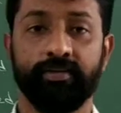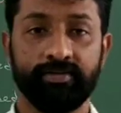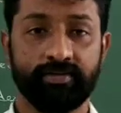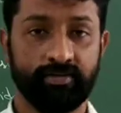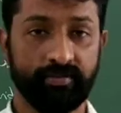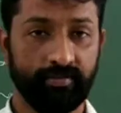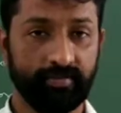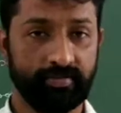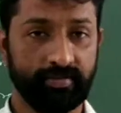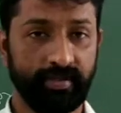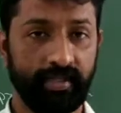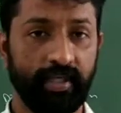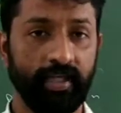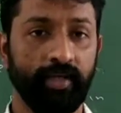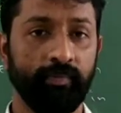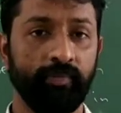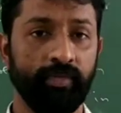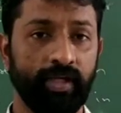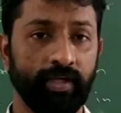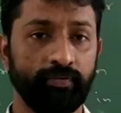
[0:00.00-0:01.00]
So
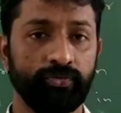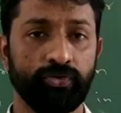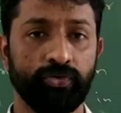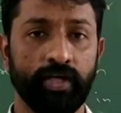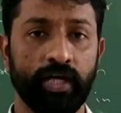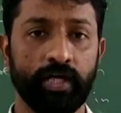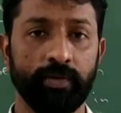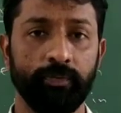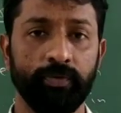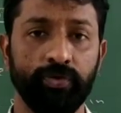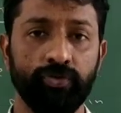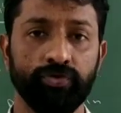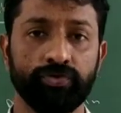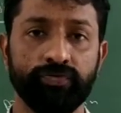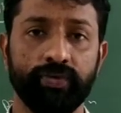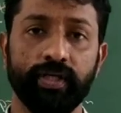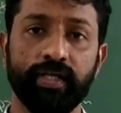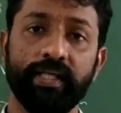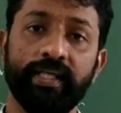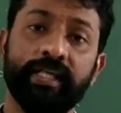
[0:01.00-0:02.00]
same name should not be
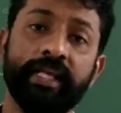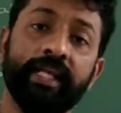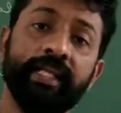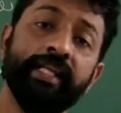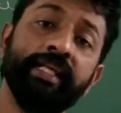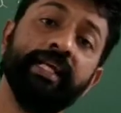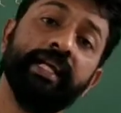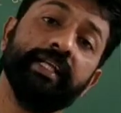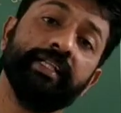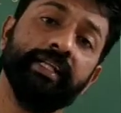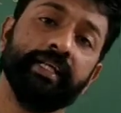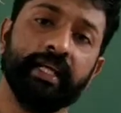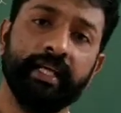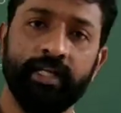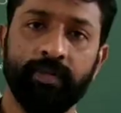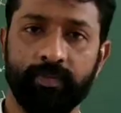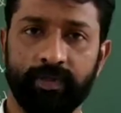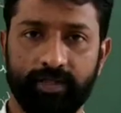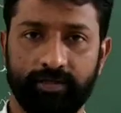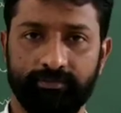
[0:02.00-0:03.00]
used for any other
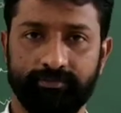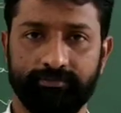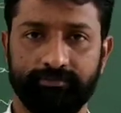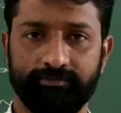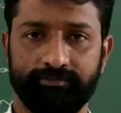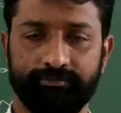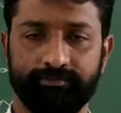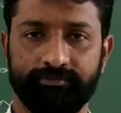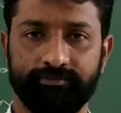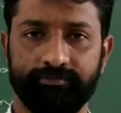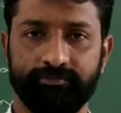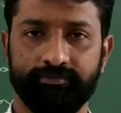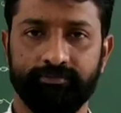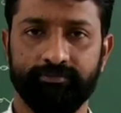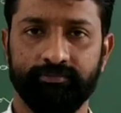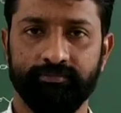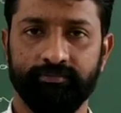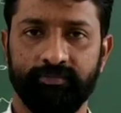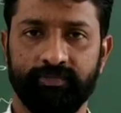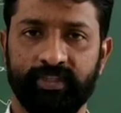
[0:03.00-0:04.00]
animal.
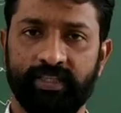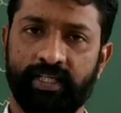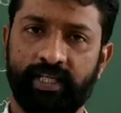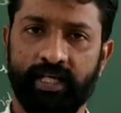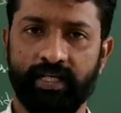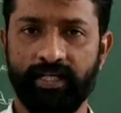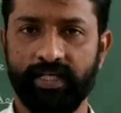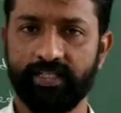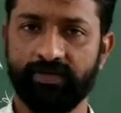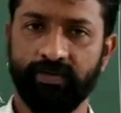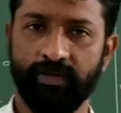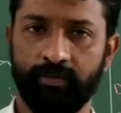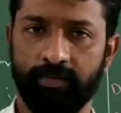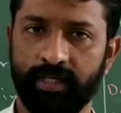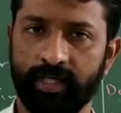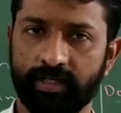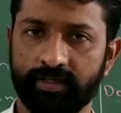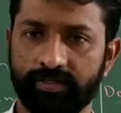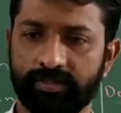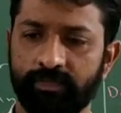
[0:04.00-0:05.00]
Canis
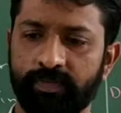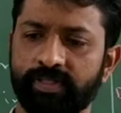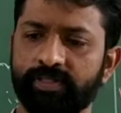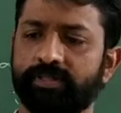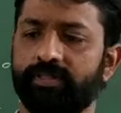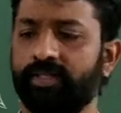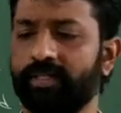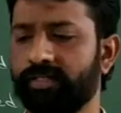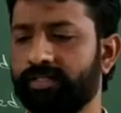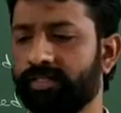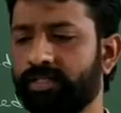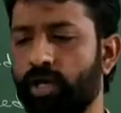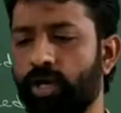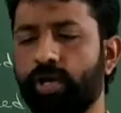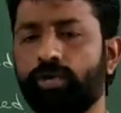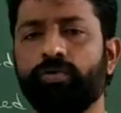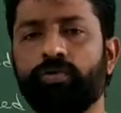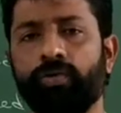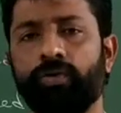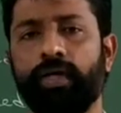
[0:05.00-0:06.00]
familiaris means that is
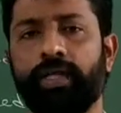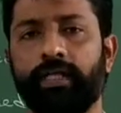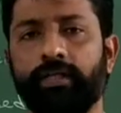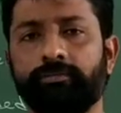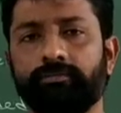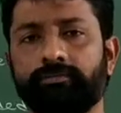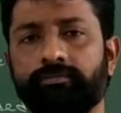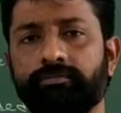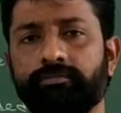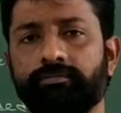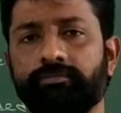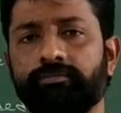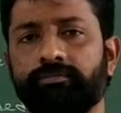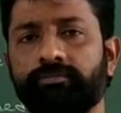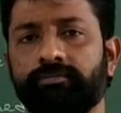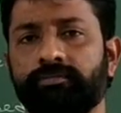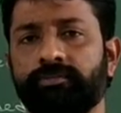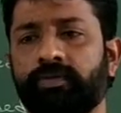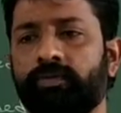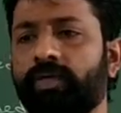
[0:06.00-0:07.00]
dog only.
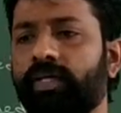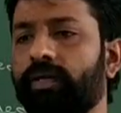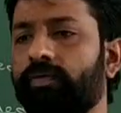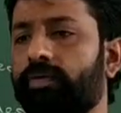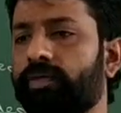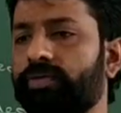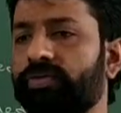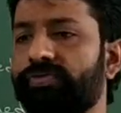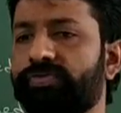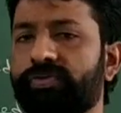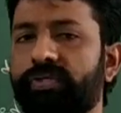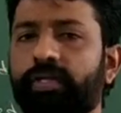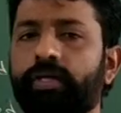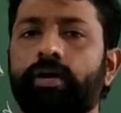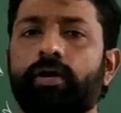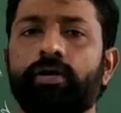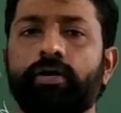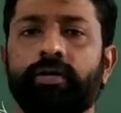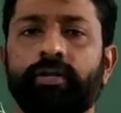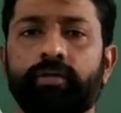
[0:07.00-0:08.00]
Wherever you see the
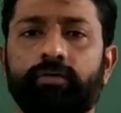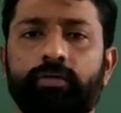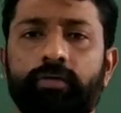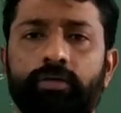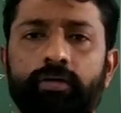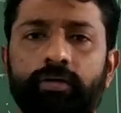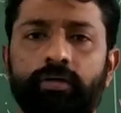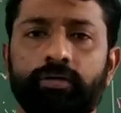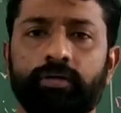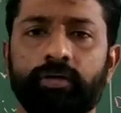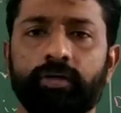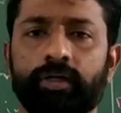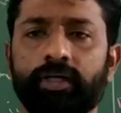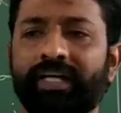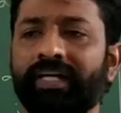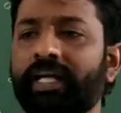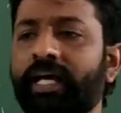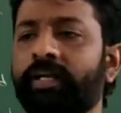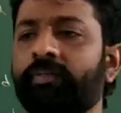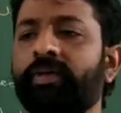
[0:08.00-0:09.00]
dog in the
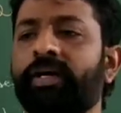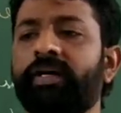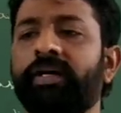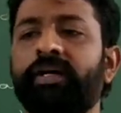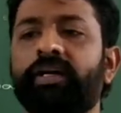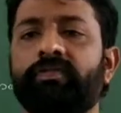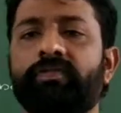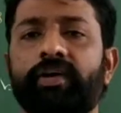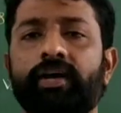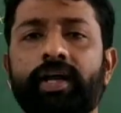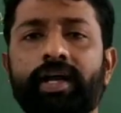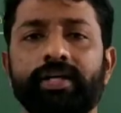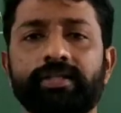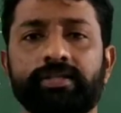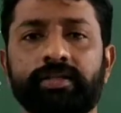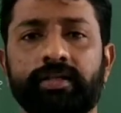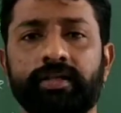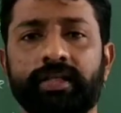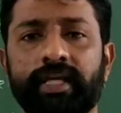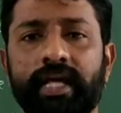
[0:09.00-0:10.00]
world, it can be identified
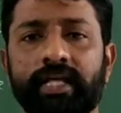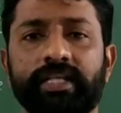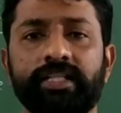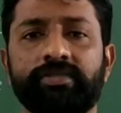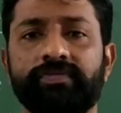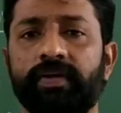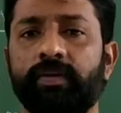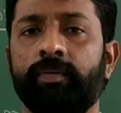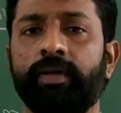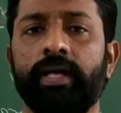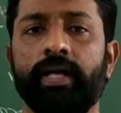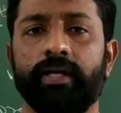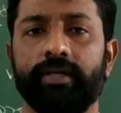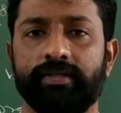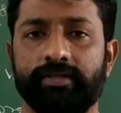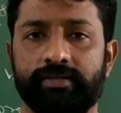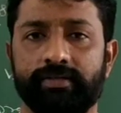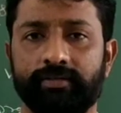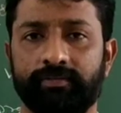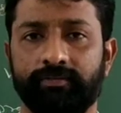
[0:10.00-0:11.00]
as Canis familiaris.